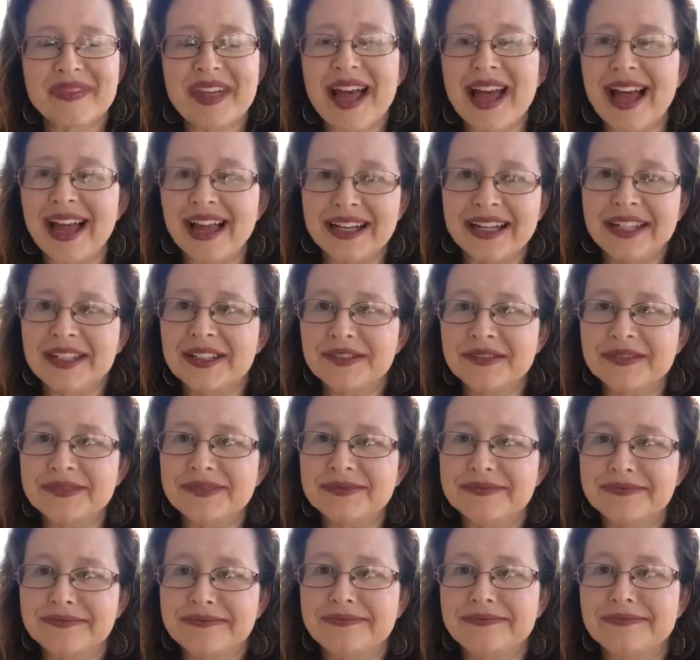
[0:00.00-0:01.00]
kind of
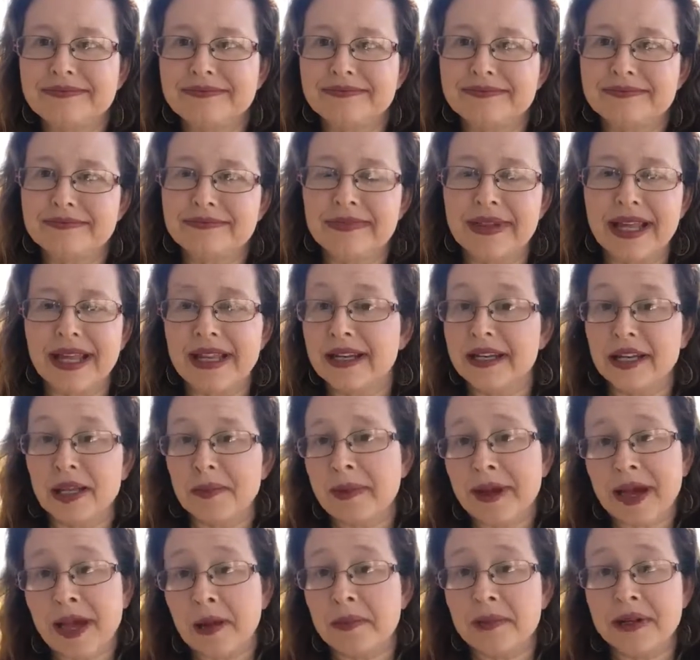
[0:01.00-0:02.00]
ended up
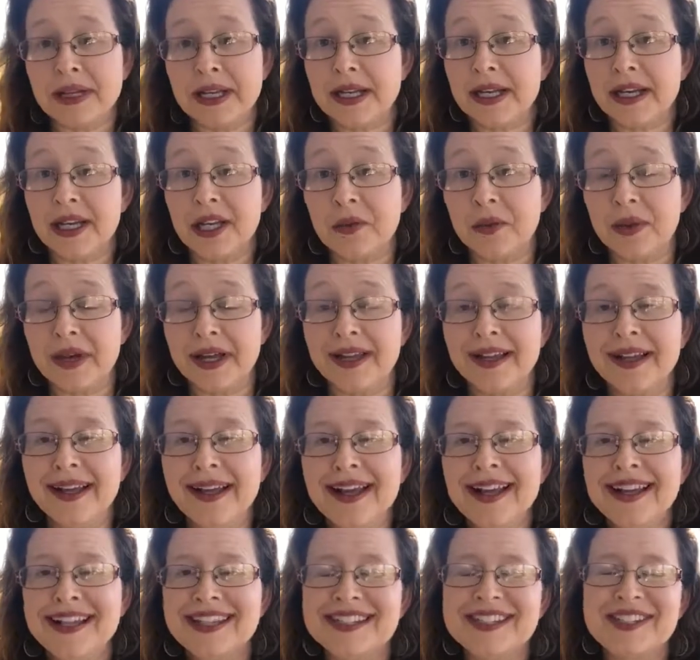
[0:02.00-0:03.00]
happening anyway.
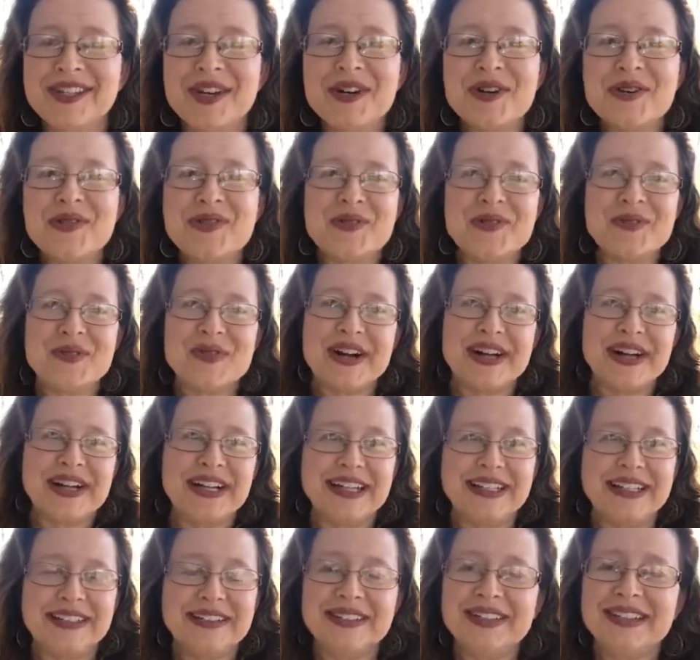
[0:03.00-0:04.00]
So
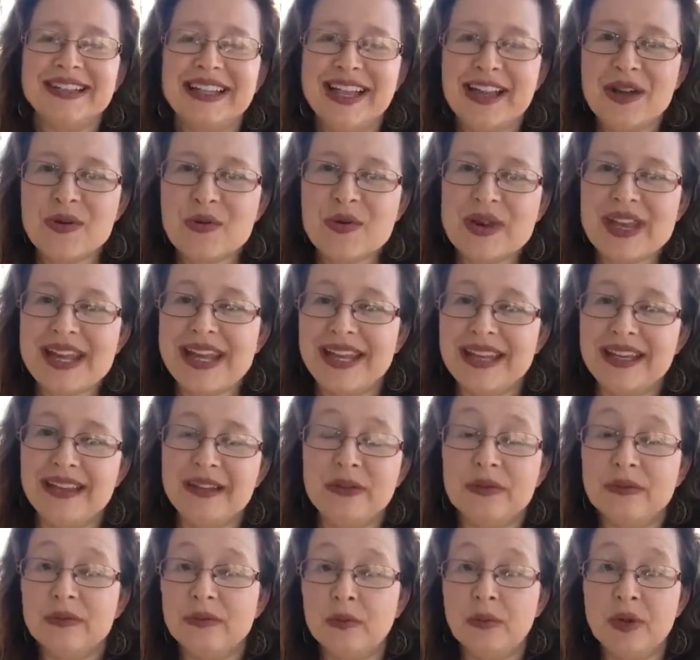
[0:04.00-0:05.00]
we
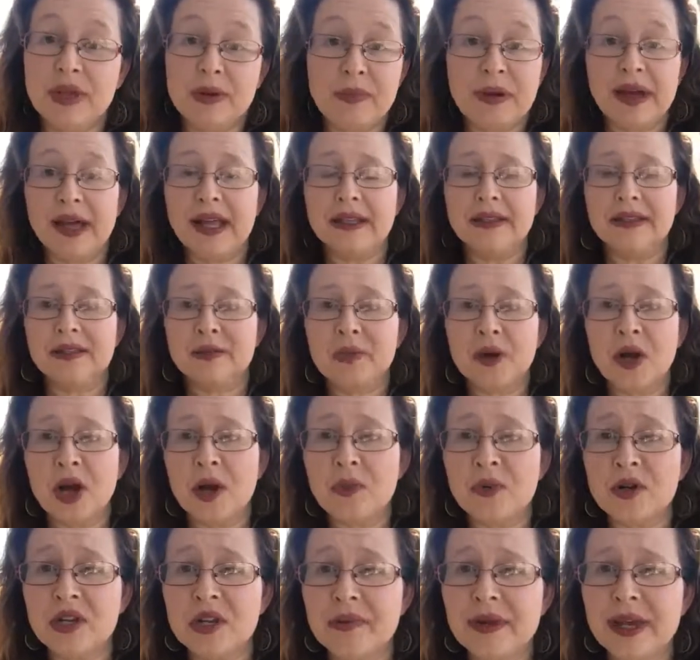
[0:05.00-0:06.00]
bought the
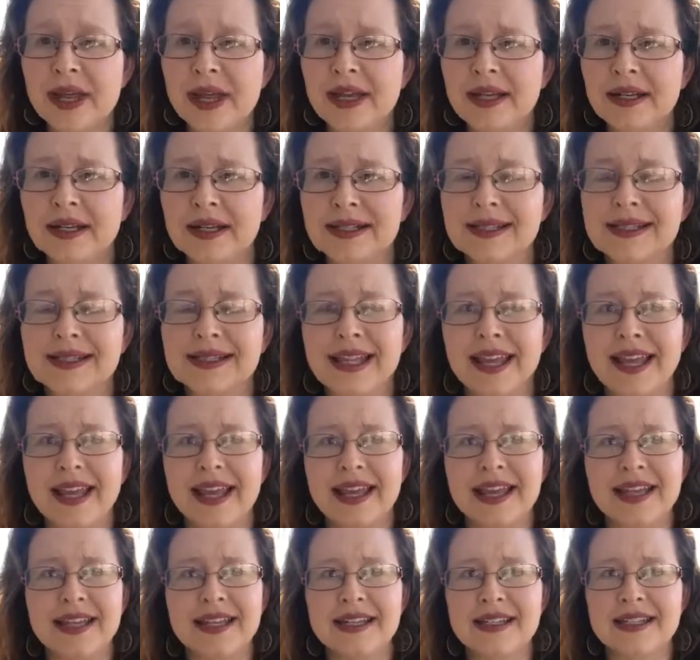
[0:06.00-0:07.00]
property behind us,
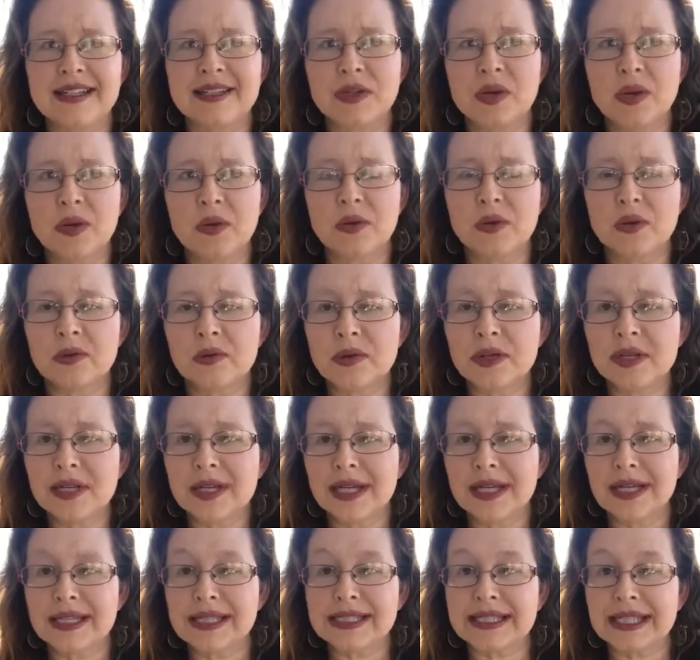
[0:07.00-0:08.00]
and we're
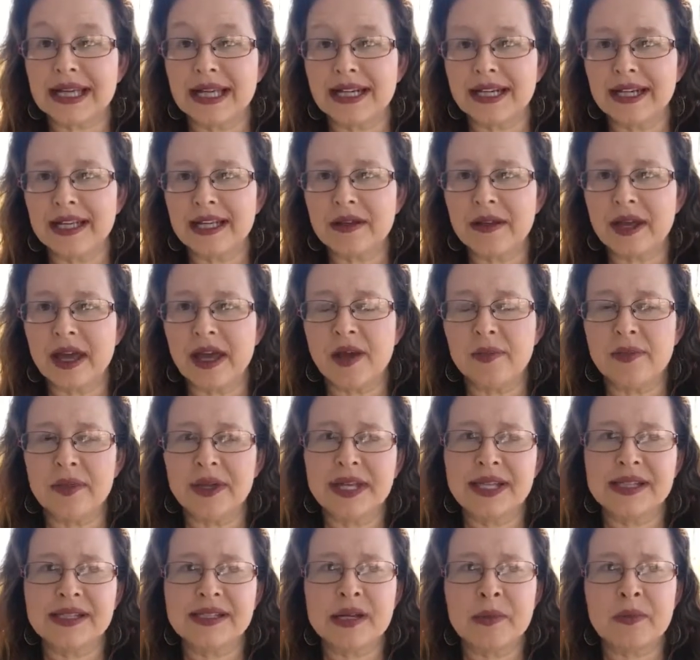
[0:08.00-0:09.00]
really excited
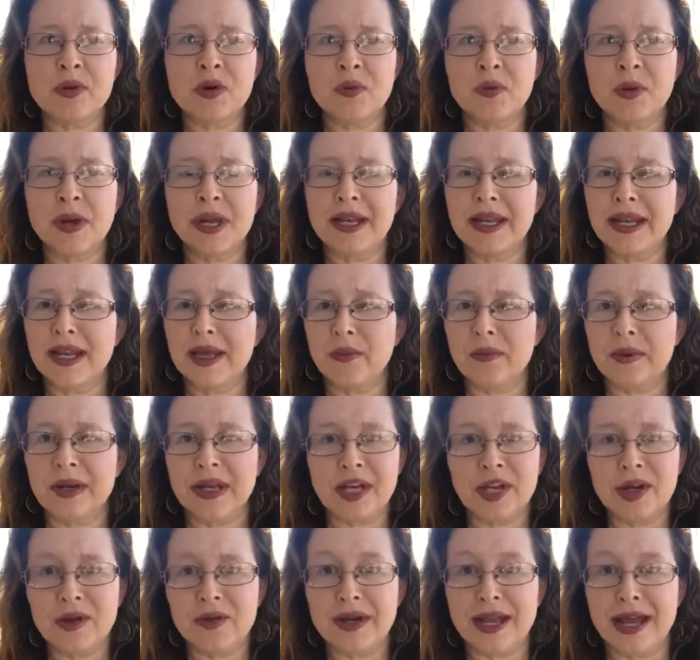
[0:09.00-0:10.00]
because number one, we
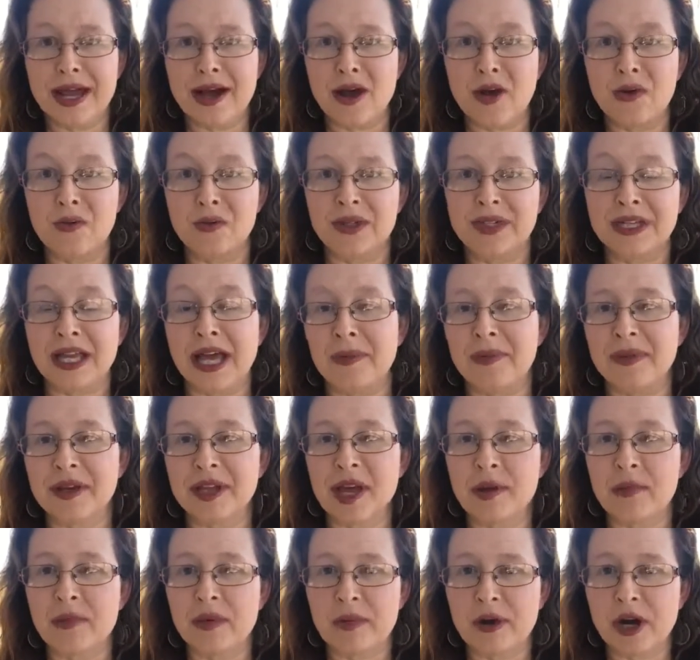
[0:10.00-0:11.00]
know now it will not
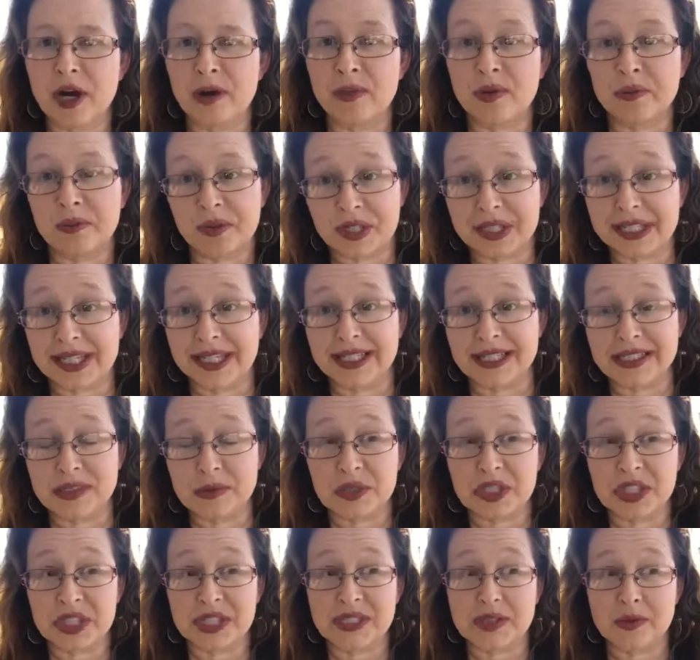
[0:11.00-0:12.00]
become apartment buildings,
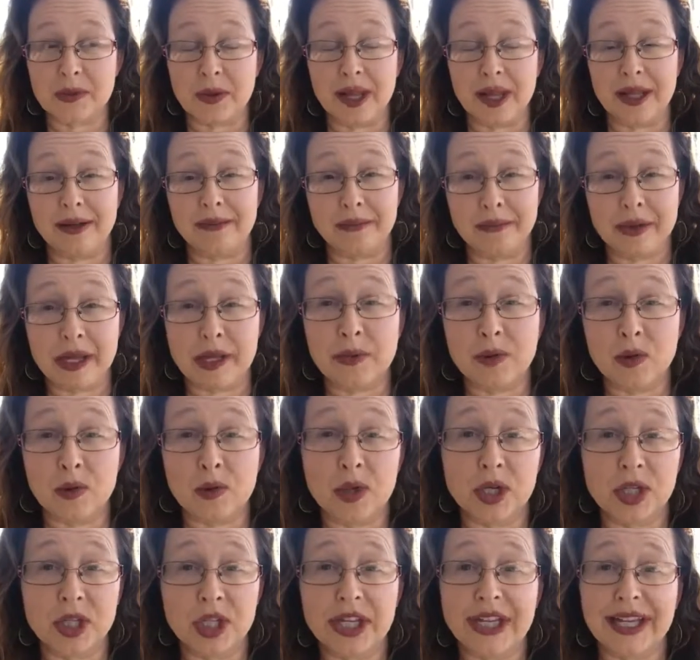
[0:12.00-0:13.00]
which is what people
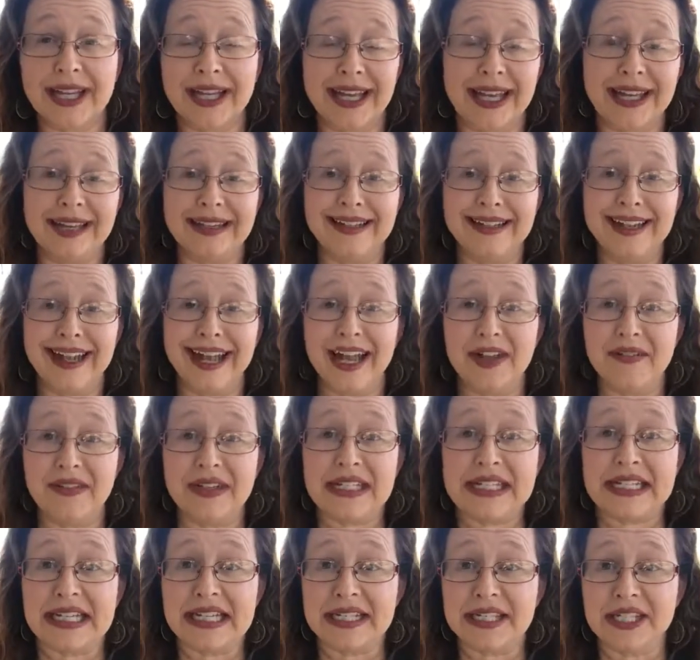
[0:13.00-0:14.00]
were looking at having
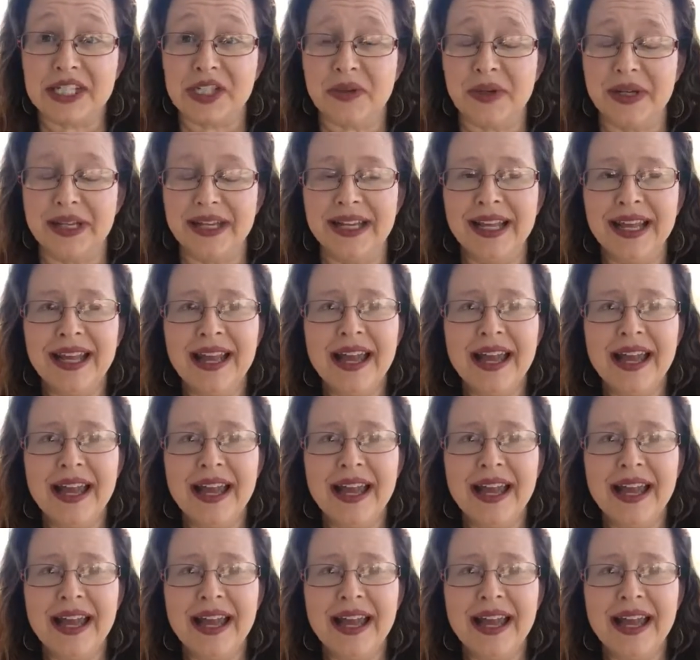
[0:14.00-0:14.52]
done to it.